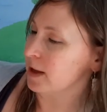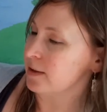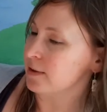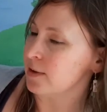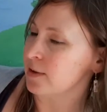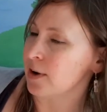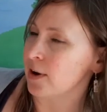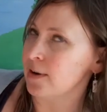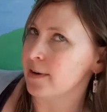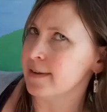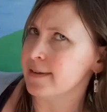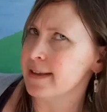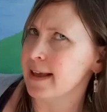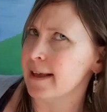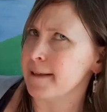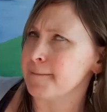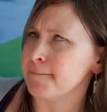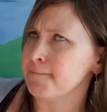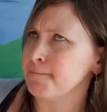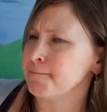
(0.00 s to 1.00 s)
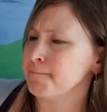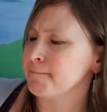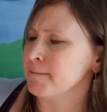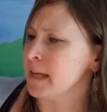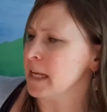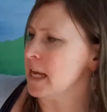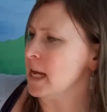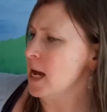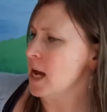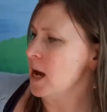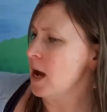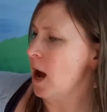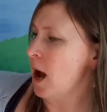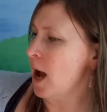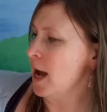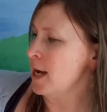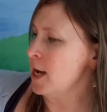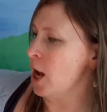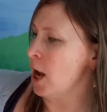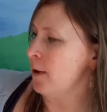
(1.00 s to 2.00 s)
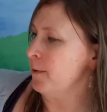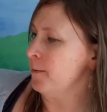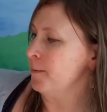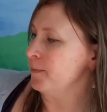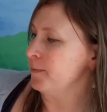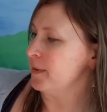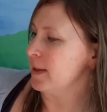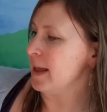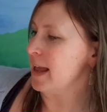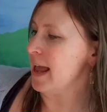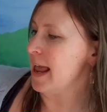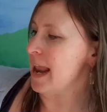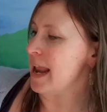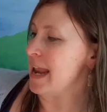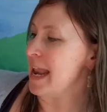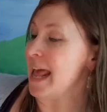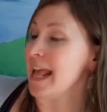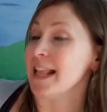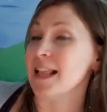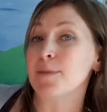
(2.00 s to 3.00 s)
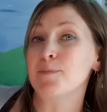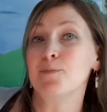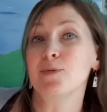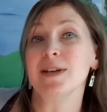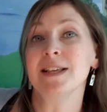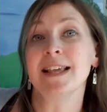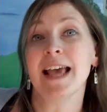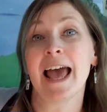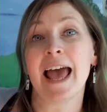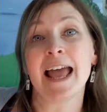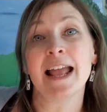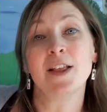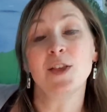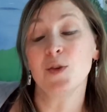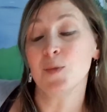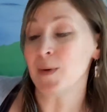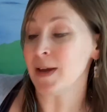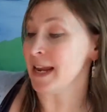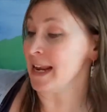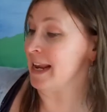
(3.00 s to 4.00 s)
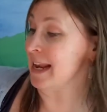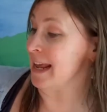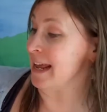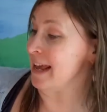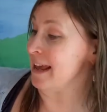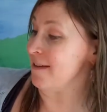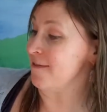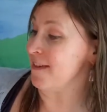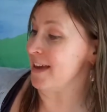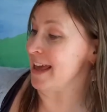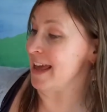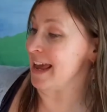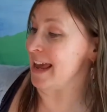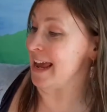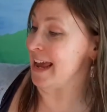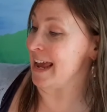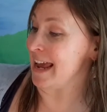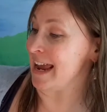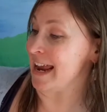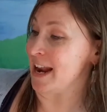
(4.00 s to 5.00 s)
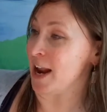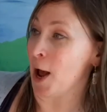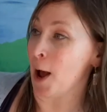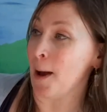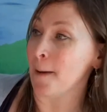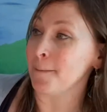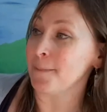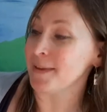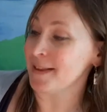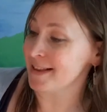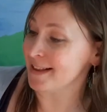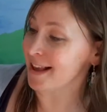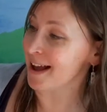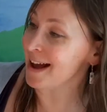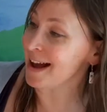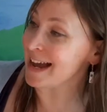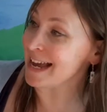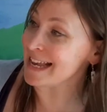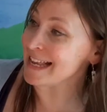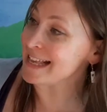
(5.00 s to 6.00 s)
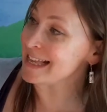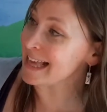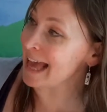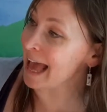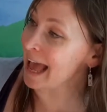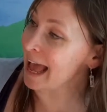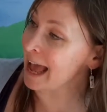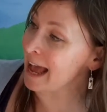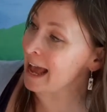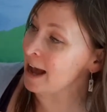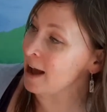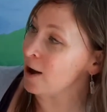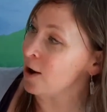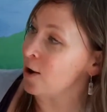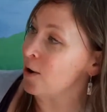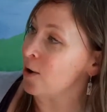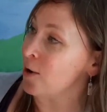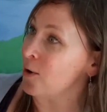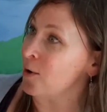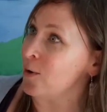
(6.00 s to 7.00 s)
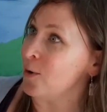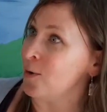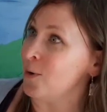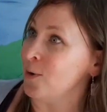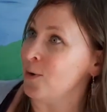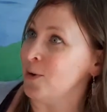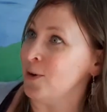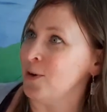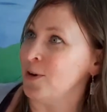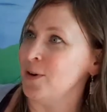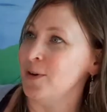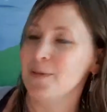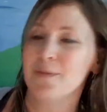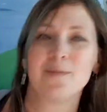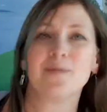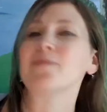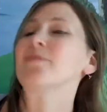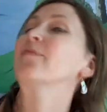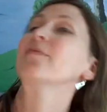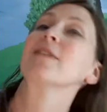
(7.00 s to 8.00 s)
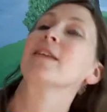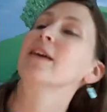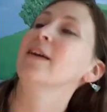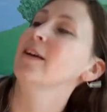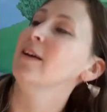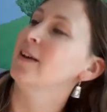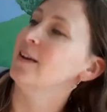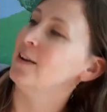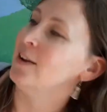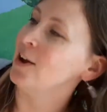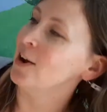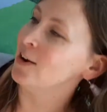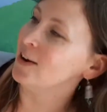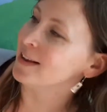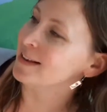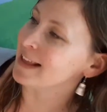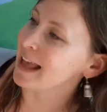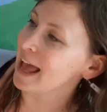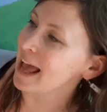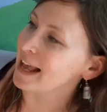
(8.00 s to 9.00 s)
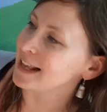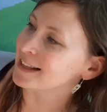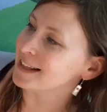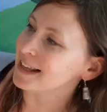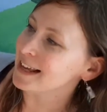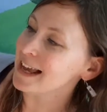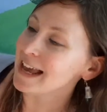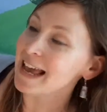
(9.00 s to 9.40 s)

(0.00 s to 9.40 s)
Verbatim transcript: So Lola says, I know, let's pretend we live in upside down. Lola says,